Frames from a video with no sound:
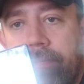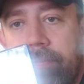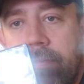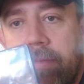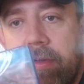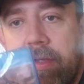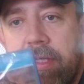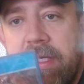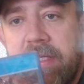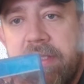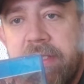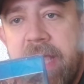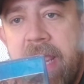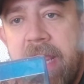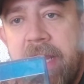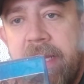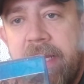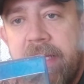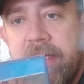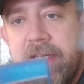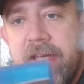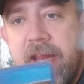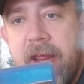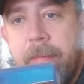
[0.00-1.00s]
these can't
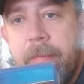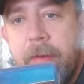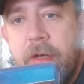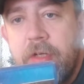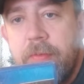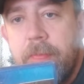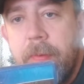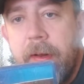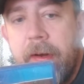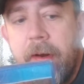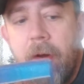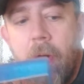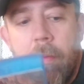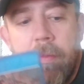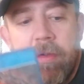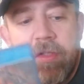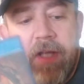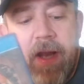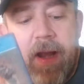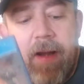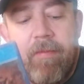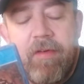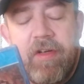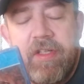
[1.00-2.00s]
get damaged. But almost
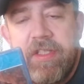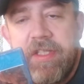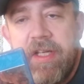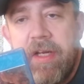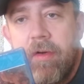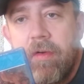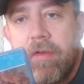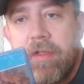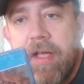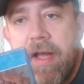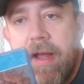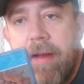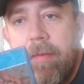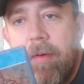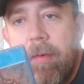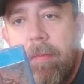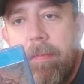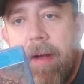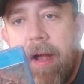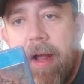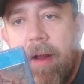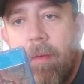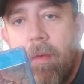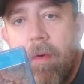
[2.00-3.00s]
every single time you
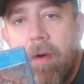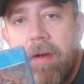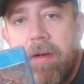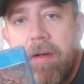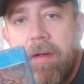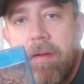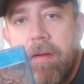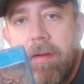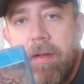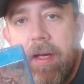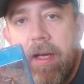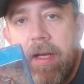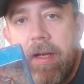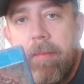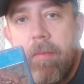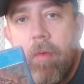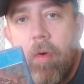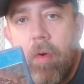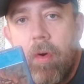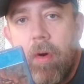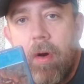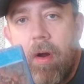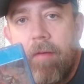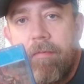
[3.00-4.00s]
buy one
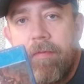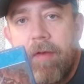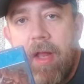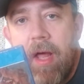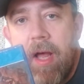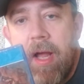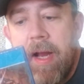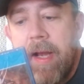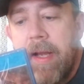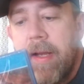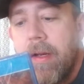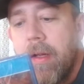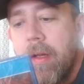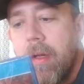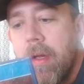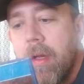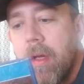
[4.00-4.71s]
anymore offline,